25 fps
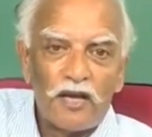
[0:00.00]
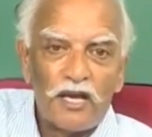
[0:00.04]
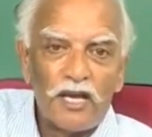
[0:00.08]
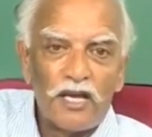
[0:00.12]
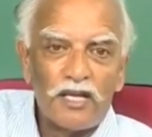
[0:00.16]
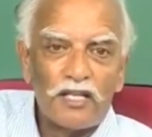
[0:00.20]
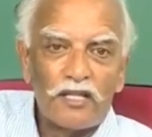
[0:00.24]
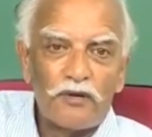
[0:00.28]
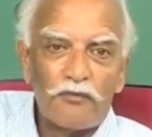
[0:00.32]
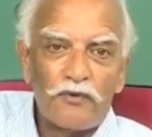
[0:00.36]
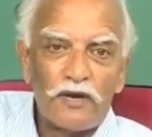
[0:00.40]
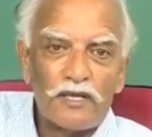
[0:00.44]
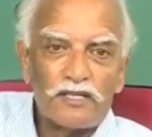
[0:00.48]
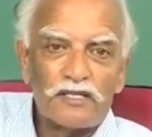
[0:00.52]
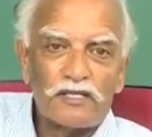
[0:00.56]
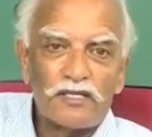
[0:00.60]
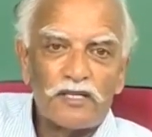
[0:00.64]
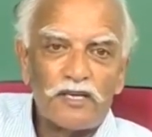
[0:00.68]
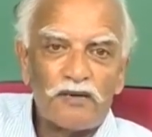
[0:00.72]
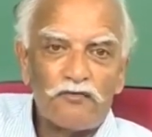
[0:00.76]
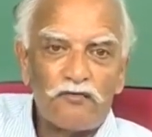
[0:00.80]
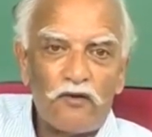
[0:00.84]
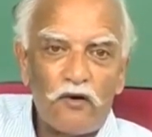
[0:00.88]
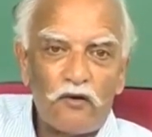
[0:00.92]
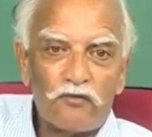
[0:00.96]
in the West
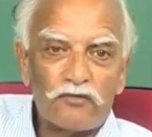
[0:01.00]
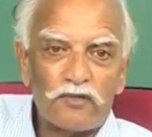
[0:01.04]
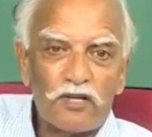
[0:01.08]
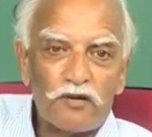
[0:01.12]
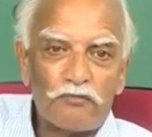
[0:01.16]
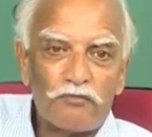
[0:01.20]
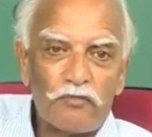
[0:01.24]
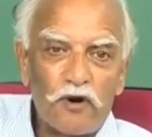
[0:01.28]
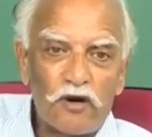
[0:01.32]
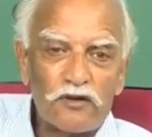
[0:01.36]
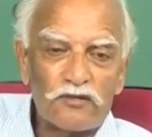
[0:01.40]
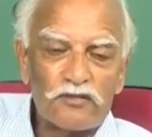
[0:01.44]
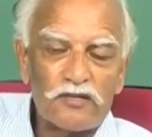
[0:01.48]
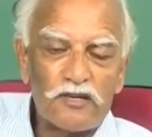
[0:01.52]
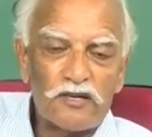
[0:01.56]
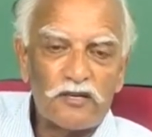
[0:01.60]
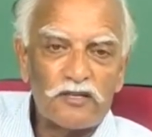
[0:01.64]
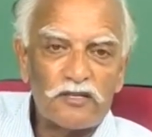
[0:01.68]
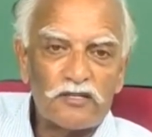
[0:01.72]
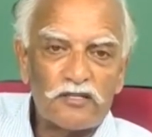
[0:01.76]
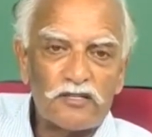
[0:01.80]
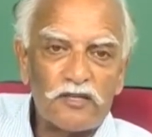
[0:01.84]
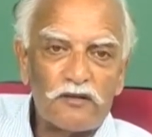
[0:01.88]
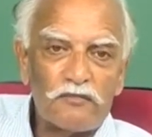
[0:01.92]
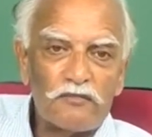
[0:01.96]
he found that
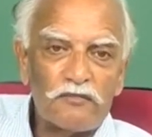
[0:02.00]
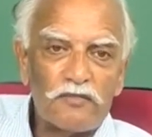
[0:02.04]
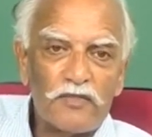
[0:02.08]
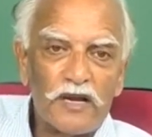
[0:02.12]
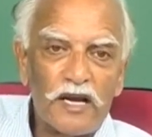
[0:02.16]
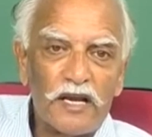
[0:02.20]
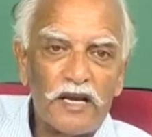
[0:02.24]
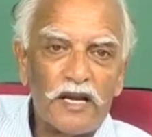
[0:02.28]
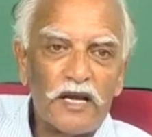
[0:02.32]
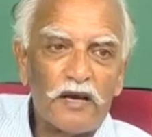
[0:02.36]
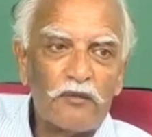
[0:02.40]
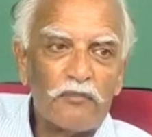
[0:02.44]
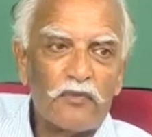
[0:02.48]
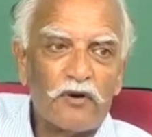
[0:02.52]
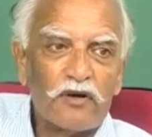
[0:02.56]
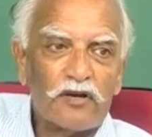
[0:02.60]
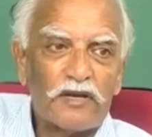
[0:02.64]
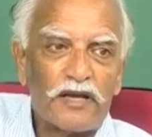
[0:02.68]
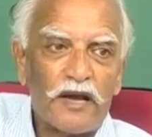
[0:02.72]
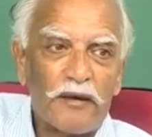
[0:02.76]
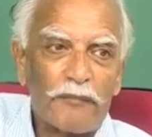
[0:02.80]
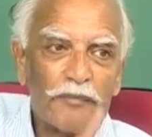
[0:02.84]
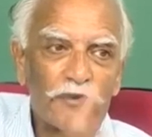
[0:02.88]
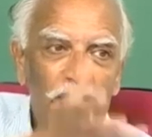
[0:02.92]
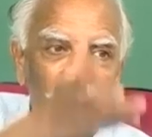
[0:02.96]
Protestantism enabled
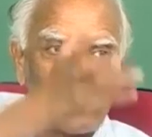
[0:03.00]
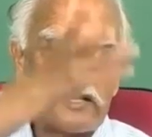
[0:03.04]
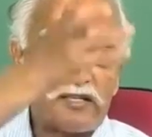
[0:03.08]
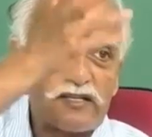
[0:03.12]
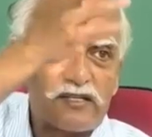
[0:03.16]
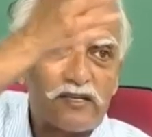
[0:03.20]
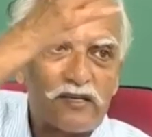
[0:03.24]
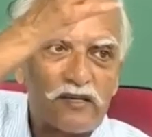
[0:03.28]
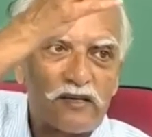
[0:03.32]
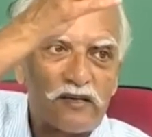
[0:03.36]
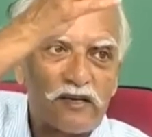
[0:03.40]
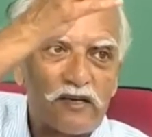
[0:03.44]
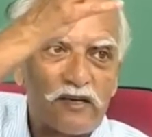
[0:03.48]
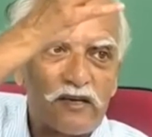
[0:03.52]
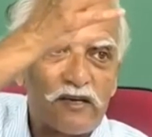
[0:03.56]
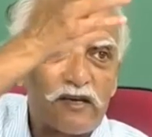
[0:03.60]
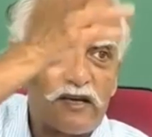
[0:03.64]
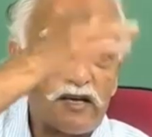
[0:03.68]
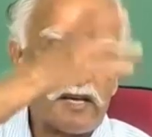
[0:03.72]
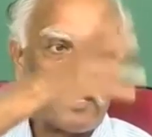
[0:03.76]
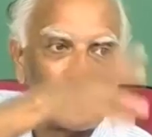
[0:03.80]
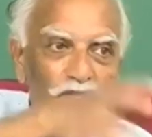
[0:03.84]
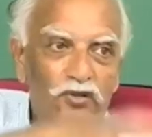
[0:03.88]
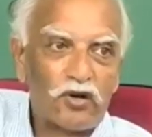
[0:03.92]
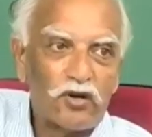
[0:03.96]
capitalist
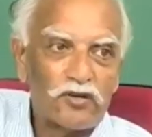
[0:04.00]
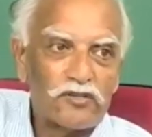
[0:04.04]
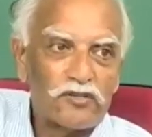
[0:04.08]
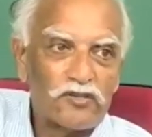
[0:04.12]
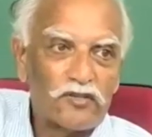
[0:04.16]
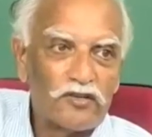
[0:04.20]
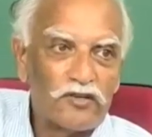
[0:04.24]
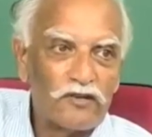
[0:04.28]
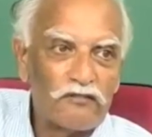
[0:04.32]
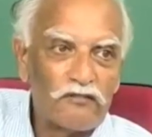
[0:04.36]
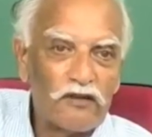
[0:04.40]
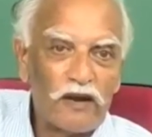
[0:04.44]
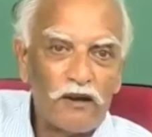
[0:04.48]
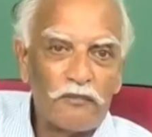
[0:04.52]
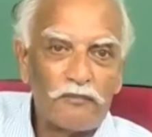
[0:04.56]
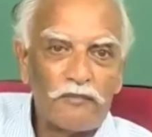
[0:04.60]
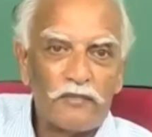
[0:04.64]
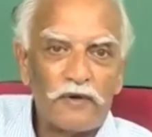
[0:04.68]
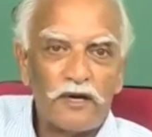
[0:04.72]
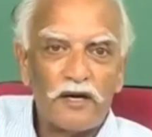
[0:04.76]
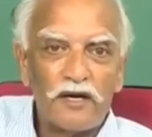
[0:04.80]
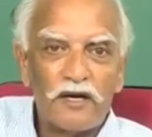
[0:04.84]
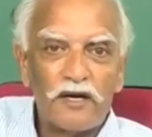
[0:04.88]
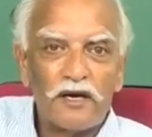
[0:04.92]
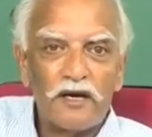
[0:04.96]
ethos to develop.
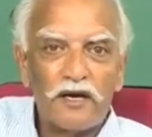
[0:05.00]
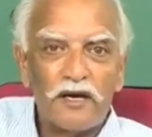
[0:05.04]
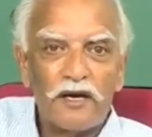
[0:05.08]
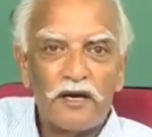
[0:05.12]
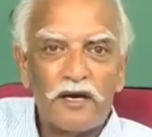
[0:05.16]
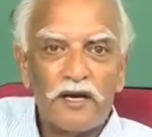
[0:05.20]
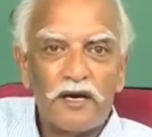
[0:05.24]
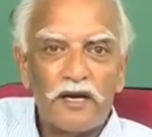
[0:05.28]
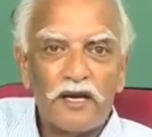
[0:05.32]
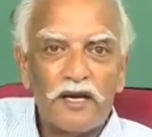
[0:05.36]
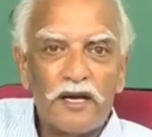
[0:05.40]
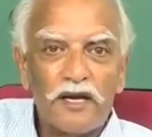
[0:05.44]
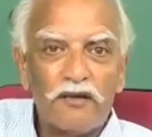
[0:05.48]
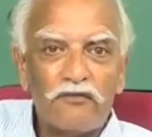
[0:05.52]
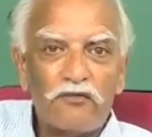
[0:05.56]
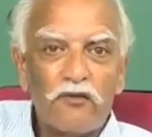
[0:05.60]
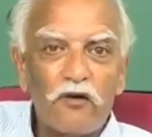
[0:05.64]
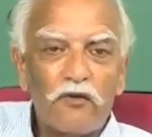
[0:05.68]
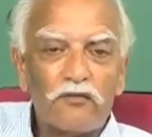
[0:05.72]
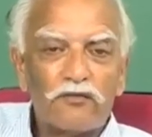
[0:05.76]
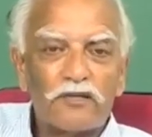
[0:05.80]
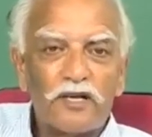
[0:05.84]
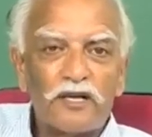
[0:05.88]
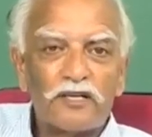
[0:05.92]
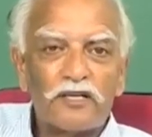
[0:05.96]
He
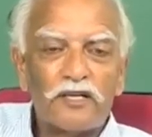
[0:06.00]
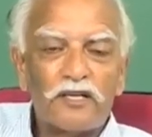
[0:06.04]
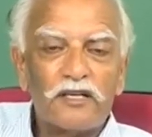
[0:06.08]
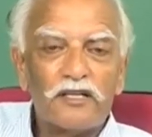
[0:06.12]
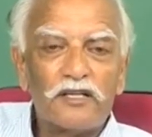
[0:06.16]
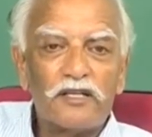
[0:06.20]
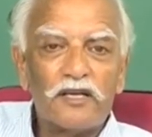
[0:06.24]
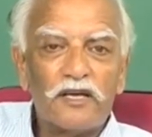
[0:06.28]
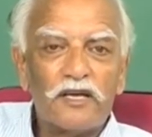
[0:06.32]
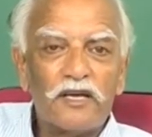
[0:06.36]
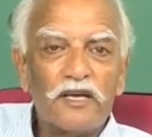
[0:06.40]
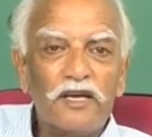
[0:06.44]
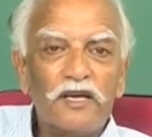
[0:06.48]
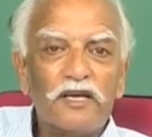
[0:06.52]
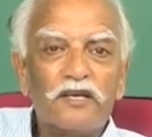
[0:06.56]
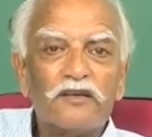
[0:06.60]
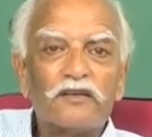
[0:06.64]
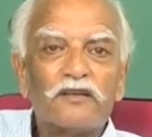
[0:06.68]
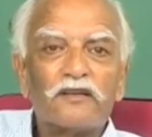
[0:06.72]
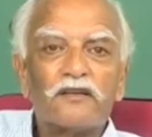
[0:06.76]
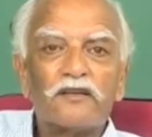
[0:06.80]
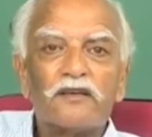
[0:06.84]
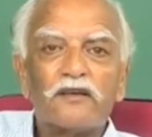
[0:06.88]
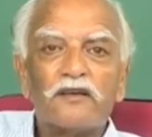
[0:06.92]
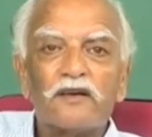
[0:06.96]
found that in the
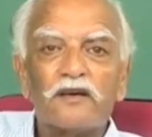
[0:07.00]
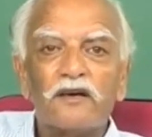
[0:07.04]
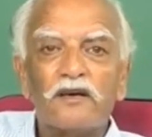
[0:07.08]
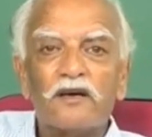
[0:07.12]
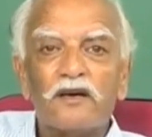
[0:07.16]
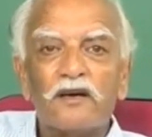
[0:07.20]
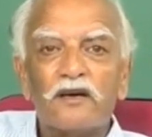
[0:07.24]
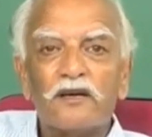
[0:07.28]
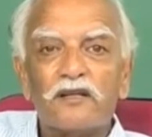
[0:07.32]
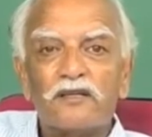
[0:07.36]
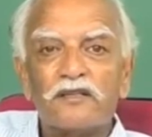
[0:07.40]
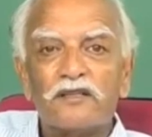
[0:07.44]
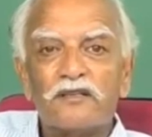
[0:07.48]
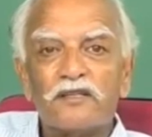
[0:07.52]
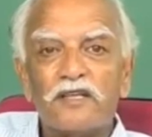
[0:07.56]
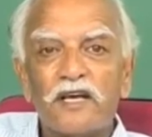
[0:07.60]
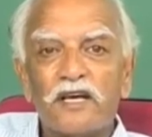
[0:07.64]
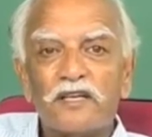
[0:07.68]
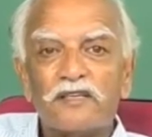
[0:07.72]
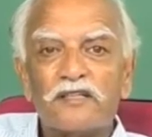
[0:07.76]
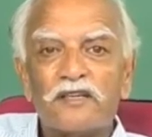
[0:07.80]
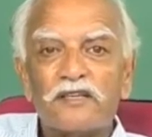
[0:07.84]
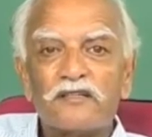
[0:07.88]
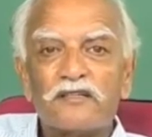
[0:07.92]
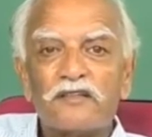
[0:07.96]
East the
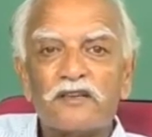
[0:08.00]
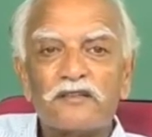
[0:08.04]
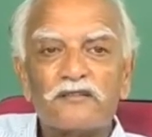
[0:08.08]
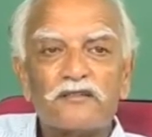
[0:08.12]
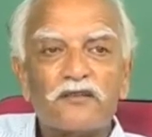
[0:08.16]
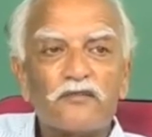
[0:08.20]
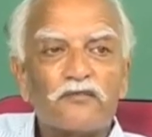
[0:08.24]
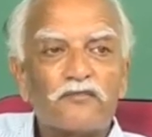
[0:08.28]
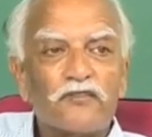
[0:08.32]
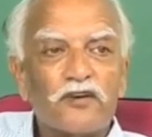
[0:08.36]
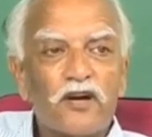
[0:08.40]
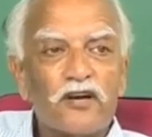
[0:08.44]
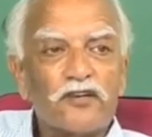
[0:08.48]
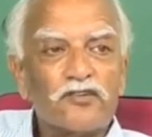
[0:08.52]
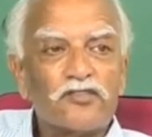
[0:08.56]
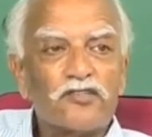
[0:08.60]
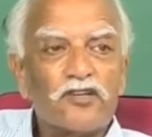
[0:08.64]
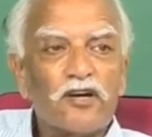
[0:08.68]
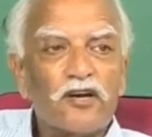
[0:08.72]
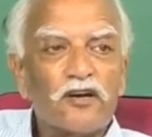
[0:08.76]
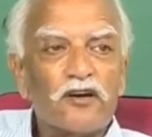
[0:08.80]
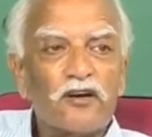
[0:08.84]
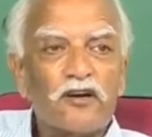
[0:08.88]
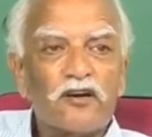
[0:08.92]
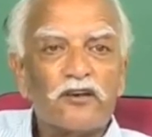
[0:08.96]
existence of
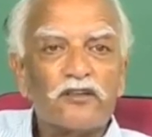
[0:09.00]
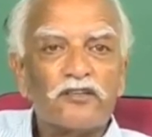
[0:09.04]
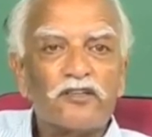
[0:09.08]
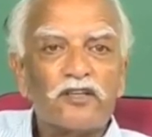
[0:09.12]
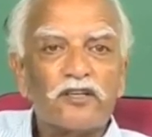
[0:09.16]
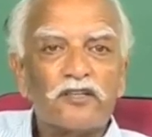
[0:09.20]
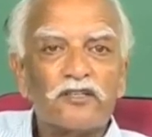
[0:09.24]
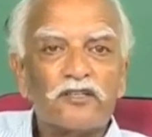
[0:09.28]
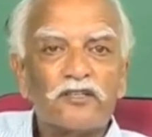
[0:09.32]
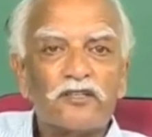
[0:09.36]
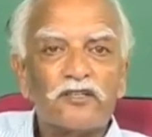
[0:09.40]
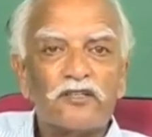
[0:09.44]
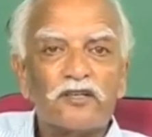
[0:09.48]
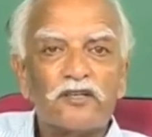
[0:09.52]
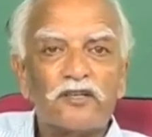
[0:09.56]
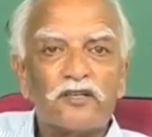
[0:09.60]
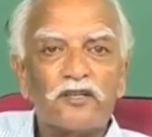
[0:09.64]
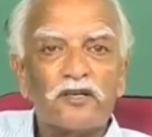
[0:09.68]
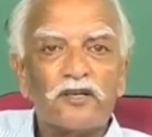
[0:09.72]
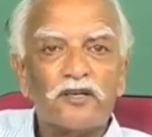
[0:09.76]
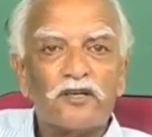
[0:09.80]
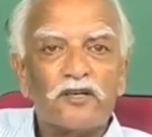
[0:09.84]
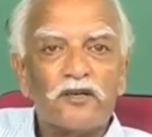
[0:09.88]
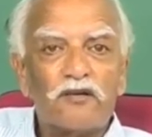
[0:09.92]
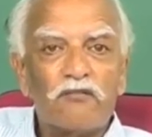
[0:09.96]
traditional religions
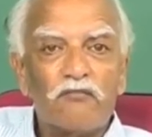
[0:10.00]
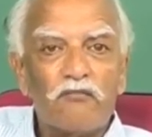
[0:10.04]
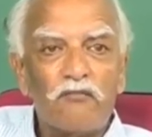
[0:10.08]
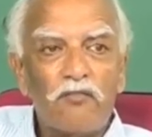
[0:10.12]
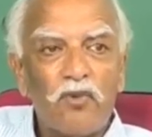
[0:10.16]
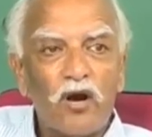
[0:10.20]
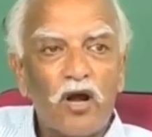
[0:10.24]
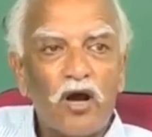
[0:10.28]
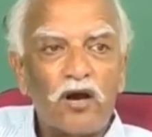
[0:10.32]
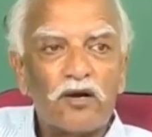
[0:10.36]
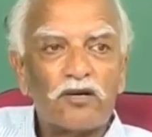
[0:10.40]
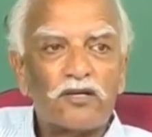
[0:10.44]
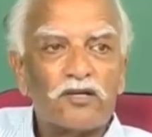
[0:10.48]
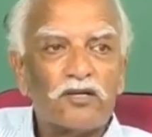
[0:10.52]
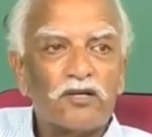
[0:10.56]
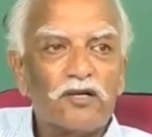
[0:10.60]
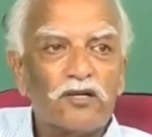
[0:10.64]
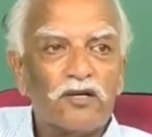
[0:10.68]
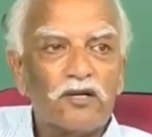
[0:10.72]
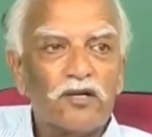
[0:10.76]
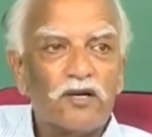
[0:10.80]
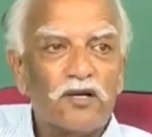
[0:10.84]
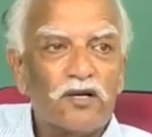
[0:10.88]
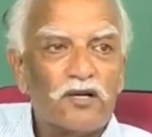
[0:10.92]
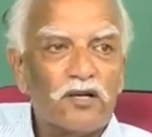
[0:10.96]
blocked
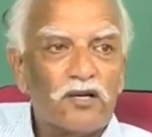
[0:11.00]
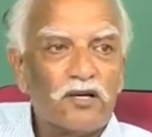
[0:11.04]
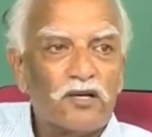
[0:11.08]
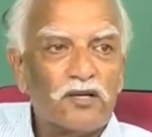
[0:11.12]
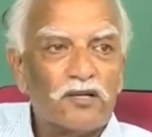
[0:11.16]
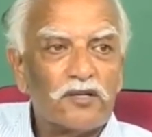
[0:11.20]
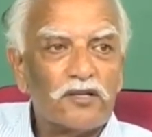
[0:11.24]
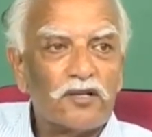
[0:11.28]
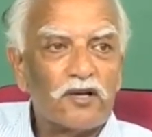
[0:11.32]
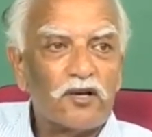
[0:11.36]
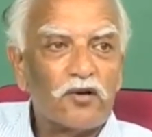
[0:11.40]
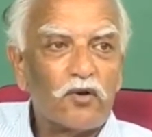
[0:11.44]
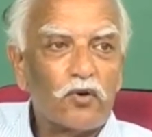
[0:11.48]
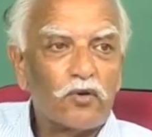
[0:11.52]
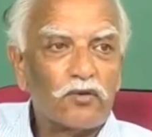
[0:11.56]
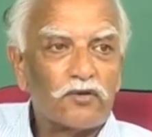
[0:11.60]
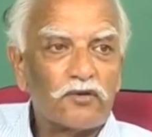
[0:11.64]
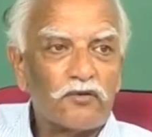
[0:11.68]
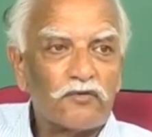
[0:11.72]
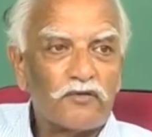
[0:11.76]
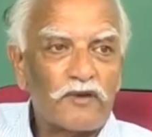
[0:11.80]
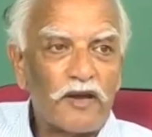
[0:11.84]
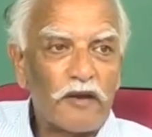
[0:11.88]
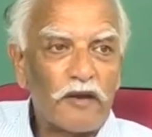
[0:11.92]
the growth of